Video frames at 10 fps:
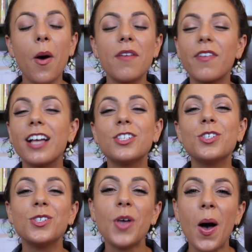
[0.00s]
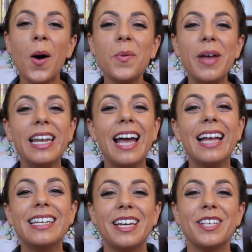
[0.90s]
I've got so many
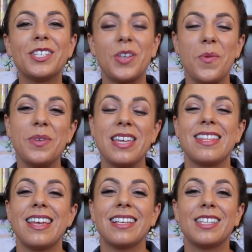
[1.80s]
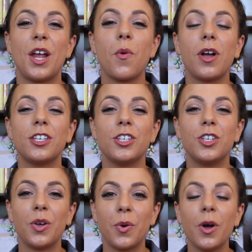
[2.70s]
ideas, so many things that I want to
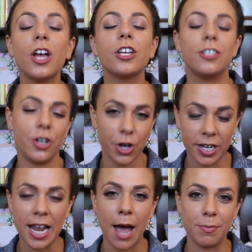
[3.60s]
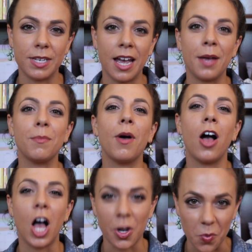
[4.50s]
do during nap time
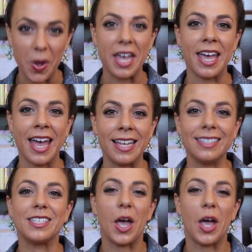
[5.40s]
on weekends.